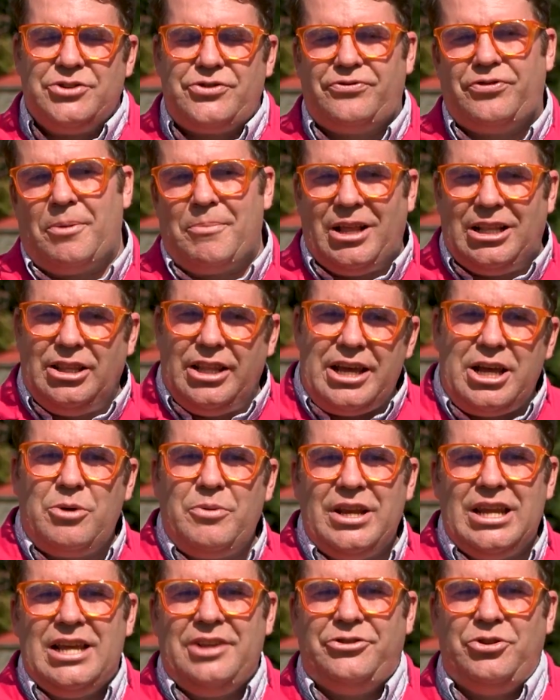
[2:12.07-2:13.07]
from a liquid
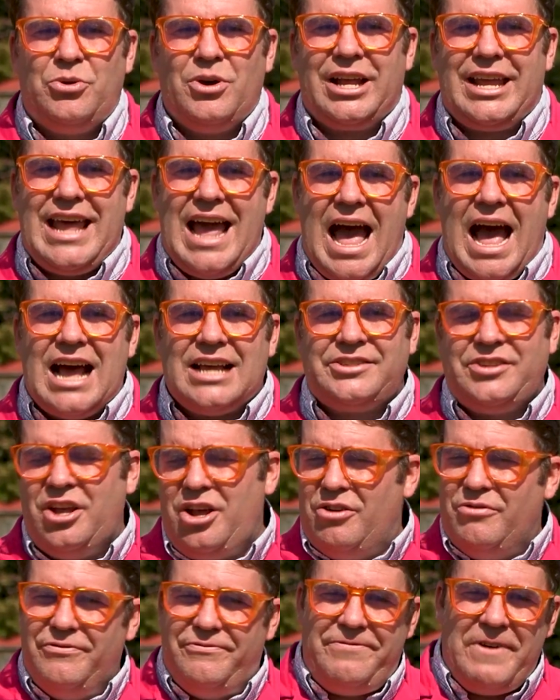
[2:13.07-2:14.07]
into a gas
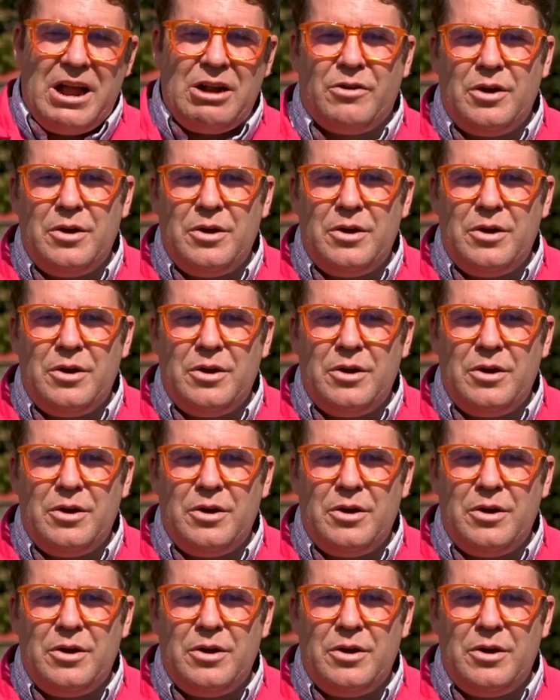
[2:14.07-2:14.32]
very